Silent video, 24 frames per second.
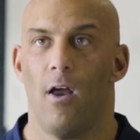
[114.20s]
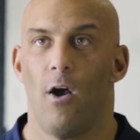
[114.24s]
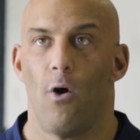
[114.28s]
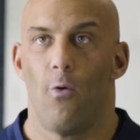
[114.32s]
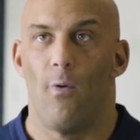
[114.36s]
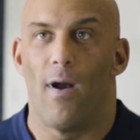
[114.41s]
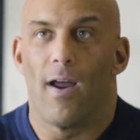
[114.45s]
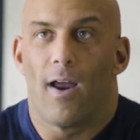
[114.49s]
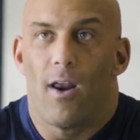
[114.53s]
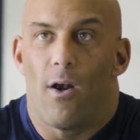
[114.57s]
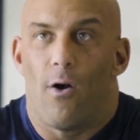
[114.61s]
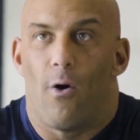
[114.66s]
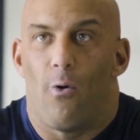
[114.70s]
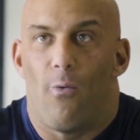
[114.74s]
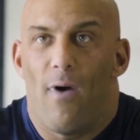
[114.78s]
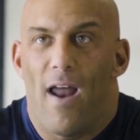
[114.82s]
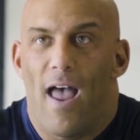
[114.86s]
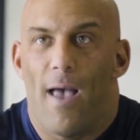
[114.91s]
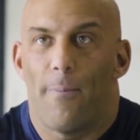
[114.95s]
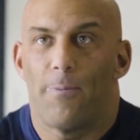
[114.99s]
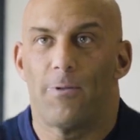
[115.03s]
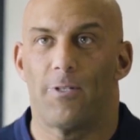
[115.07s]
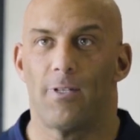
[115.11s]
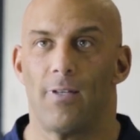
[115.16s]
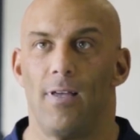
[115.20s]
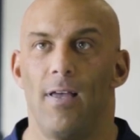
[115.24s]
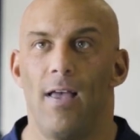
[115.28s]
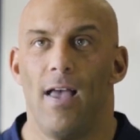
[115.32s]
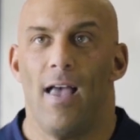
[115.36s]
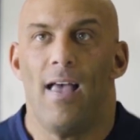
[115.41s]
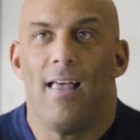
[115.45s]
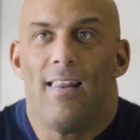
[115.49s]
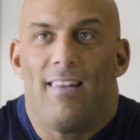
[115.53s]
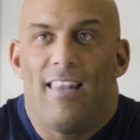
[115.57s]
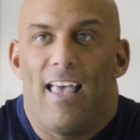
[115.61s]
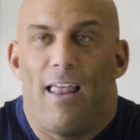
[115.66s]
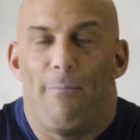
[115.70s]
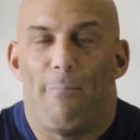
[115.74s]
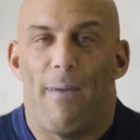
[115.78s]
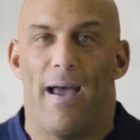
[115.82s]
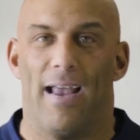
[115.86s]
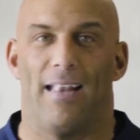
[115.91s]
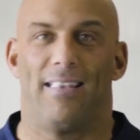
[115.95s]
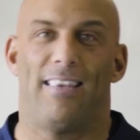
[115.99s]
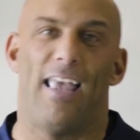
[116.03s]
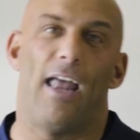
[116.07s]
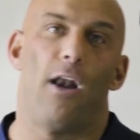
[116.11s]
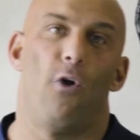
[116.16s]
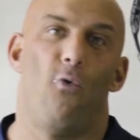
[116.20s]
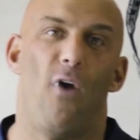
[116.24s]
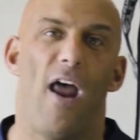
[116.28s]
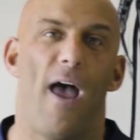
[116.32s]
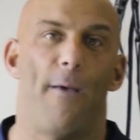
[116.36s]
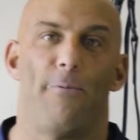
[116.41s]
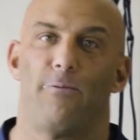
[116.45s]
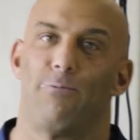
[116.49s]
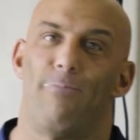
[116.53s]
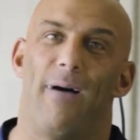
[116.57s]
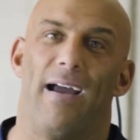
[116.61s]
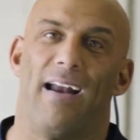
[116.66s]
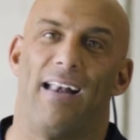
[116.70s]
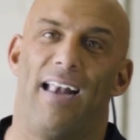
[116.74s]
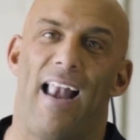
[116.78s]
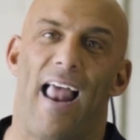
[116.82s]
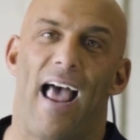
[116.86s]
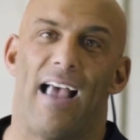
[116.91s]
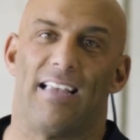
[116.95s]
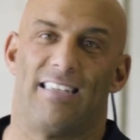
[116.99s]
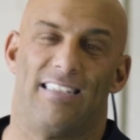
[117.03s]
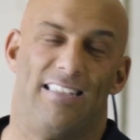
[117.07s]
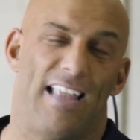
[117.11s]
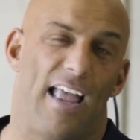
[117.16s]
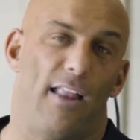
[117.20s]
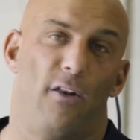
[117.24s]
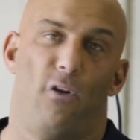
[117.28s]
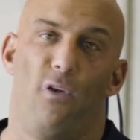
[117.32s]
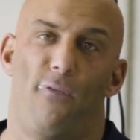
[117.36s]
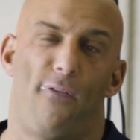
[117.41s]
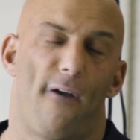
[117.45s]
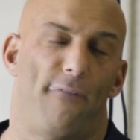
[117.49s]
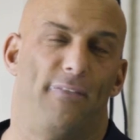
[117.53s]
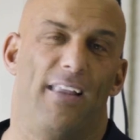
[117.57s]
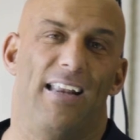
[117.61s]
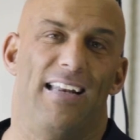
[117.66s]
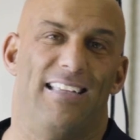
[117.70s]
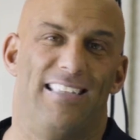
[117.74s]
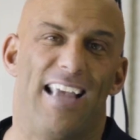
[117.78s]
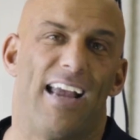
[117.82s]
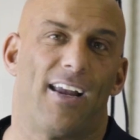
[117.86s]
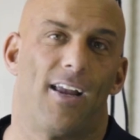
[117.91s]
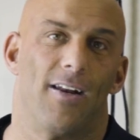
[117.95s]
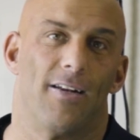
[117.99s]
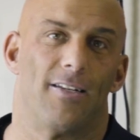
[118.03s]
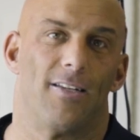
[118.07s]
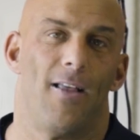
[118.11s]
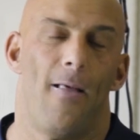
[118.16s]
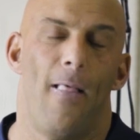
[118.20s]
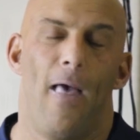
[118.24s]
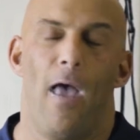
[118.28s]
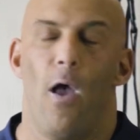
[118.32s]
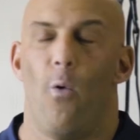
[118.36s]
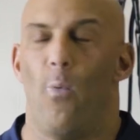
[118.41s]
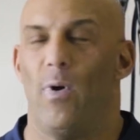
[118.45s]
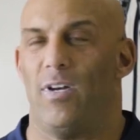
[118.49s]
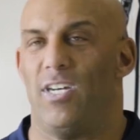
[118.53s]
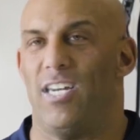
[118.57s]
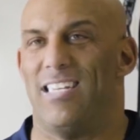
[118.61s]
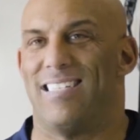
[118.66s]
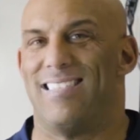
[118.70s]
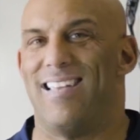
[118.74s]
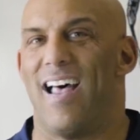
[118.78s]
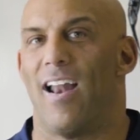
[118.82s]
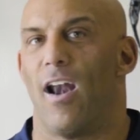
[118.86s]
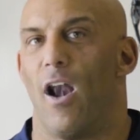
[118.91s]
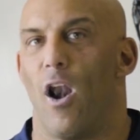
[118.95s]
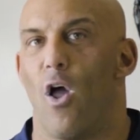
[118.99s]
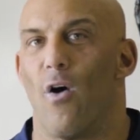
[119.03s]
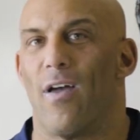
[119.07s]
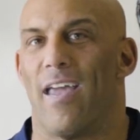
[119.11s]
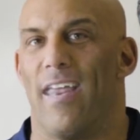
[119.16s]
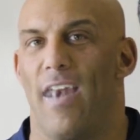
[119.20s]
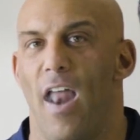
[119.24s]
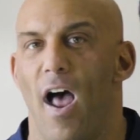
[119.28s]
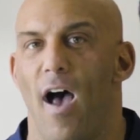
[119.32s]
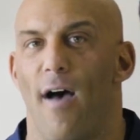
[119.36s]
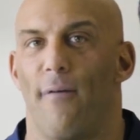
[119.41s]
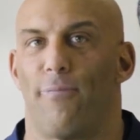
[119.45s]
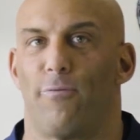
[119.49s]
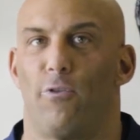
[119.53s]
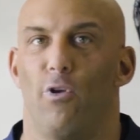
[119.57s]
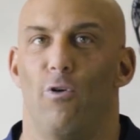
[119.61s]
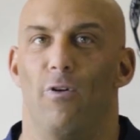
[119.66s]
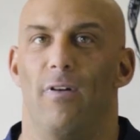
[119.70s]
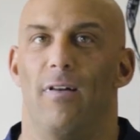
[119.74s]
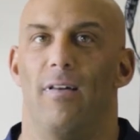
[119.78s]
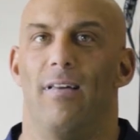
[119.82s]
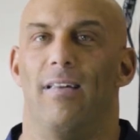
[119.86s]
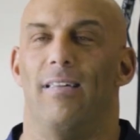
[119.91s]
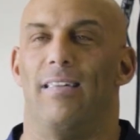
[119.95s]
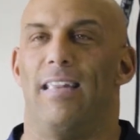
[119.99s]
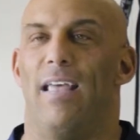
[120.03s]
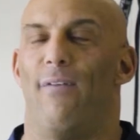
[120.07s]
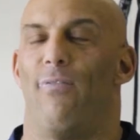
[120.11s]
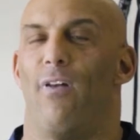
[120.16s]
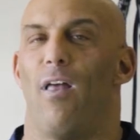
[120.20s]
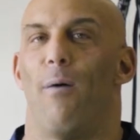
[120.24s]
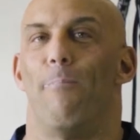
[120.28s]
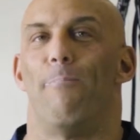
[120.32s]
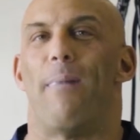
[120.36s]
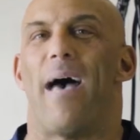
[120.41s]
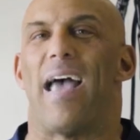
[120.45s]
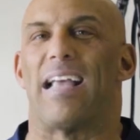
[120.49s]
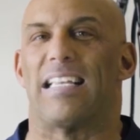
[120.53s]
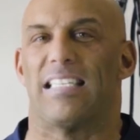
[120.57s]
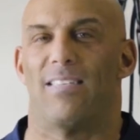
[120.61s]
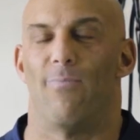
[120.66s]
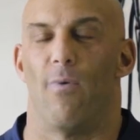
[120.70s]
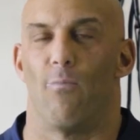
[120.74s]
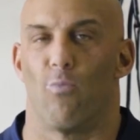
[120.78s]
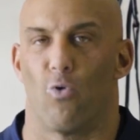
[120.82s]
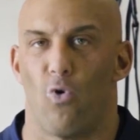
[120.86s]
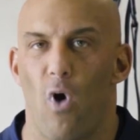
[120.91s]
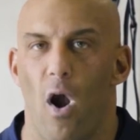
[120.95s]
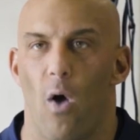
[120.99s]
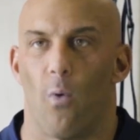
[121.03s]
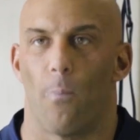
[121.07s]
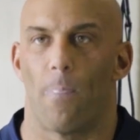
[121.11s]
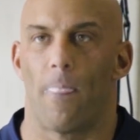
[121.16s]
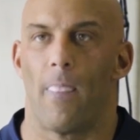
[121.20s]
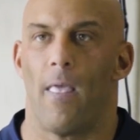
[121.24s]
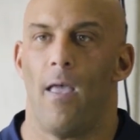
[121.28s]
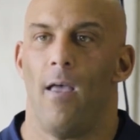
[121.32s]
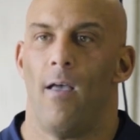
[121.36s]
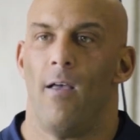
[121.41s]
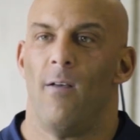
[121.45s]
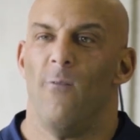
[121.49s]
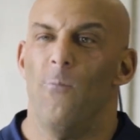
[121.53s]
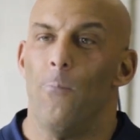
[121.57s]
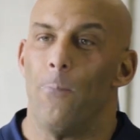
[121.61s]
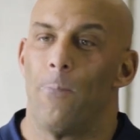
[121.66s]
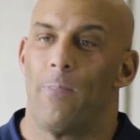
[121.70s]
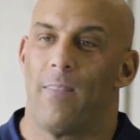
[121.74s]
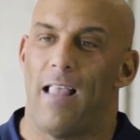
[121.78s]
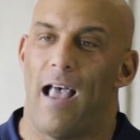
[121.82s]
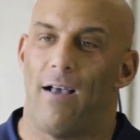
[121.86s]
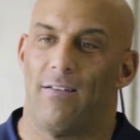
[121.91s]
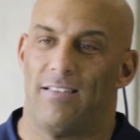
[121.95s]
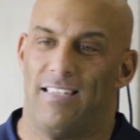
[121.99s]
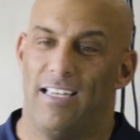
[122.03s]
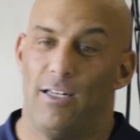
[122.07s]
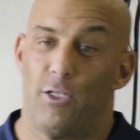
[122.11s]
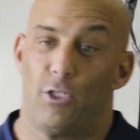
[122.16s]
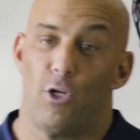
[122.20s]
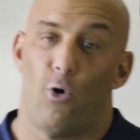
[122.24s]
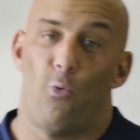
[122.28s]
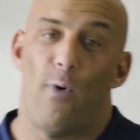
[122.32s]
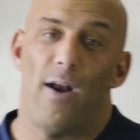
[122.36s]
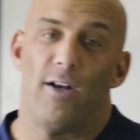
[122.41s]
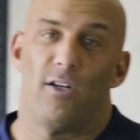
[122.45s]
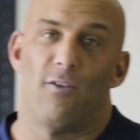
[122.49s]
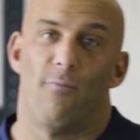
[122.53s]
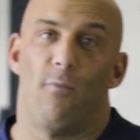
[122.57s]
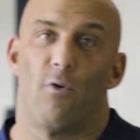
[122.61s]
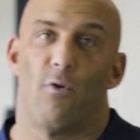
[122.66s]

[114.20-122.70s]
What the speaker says: regular reps, then my 10 reps might last 10 to 15 seconds, which is not long enough to develop maximum growth. Now, since the range of